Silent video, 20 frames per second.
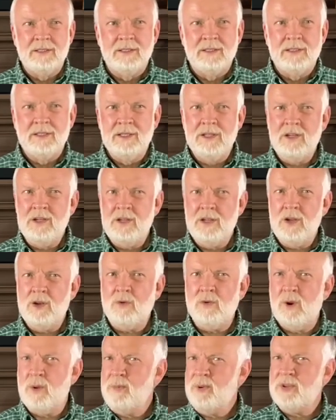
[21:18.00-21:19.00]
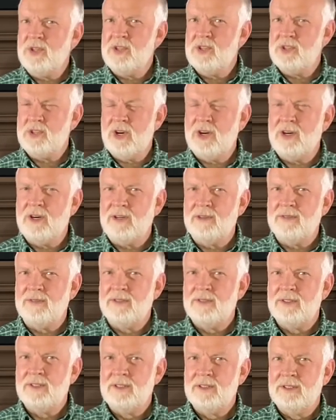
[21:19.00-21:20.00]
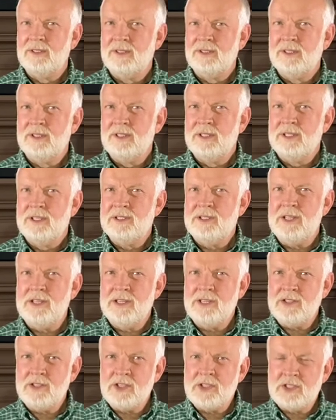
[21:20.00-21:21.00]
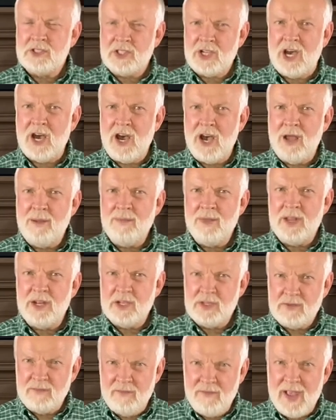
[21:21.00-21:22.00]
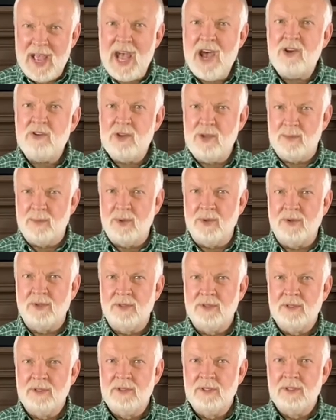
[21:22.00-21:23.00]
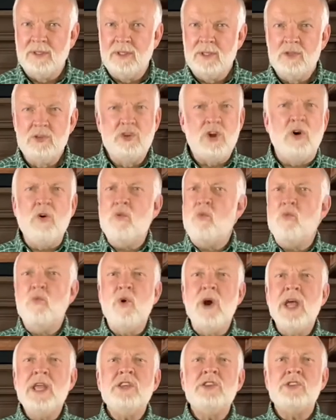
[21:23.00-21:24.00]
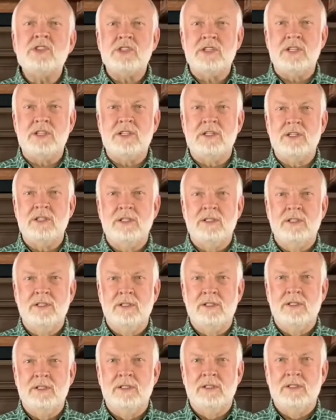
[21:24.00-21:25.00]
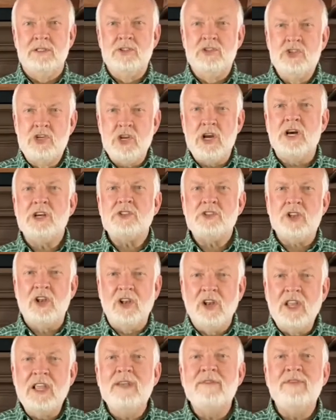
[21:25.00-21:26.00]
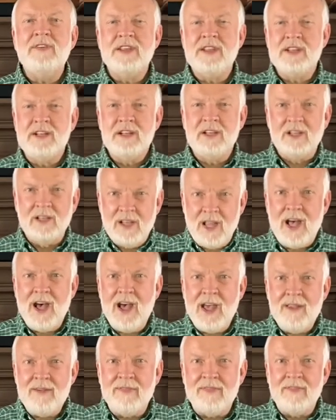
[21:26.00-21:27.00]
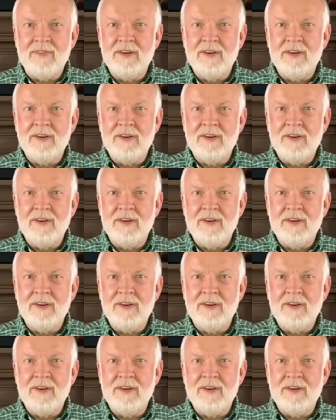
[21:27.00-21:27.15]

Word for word: you, you don't want to put this off. You see, this is time that is valuable. Don't waste it just living life.